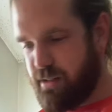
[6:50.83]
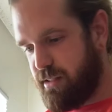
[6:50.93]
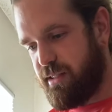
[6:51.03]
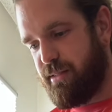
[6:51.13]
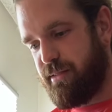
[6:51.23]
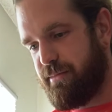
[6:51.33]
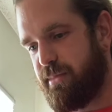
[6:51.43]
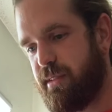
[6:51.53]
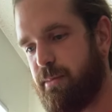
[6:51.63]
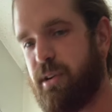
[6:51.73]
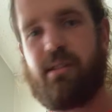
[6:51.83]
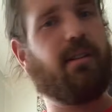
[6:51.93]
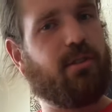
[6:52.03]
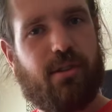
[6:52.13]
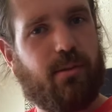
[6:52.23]
so I'm gonna
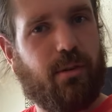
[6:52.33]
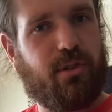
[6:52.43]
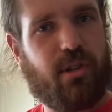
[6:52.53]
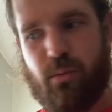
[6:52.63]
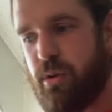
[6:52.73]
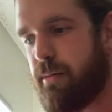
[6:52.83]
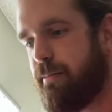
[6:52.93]
touch it as much as I want.